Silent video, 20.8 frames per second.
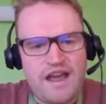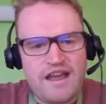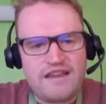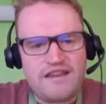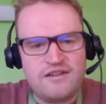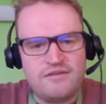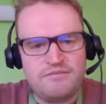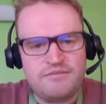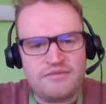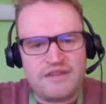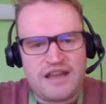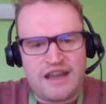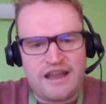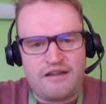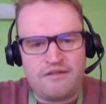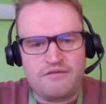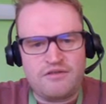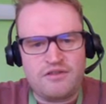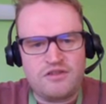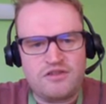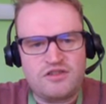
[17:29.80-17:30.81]
I come
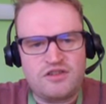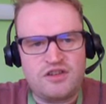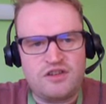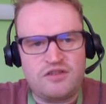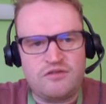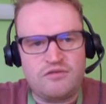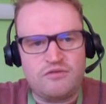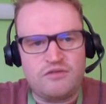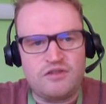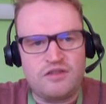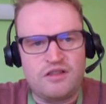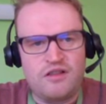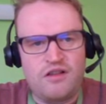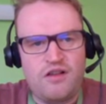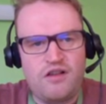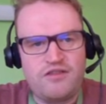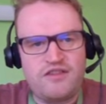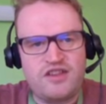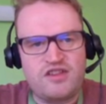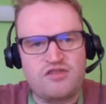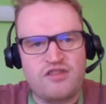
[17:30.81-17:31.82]
down to
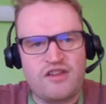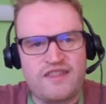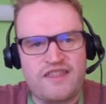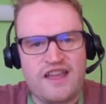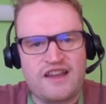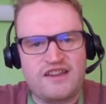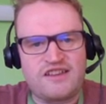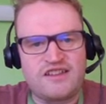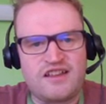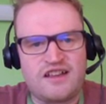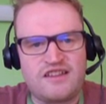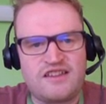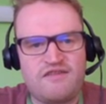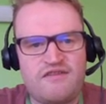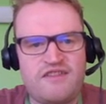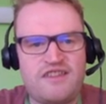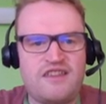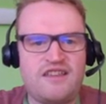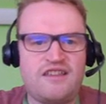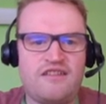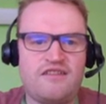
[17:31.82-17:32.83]
loyalty transaction activity,